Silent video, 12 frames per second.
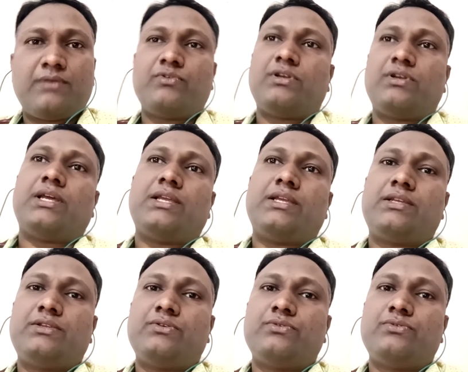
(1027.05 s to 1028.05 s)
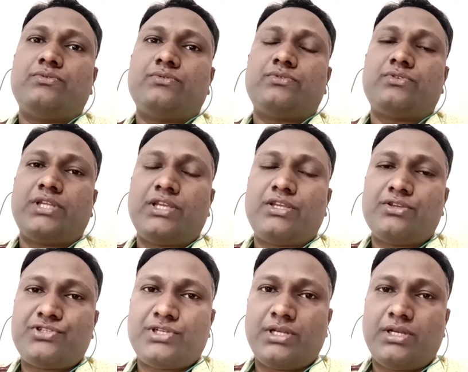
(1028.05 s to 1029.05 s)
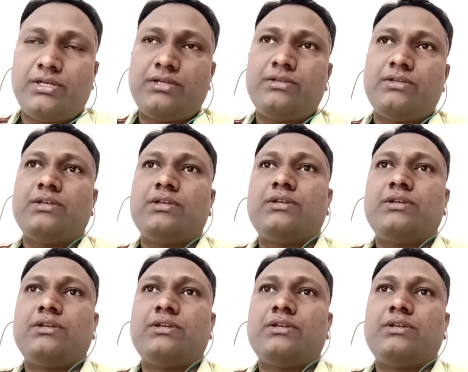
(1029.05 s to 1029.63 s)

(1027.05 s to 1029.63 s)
would like you to take your children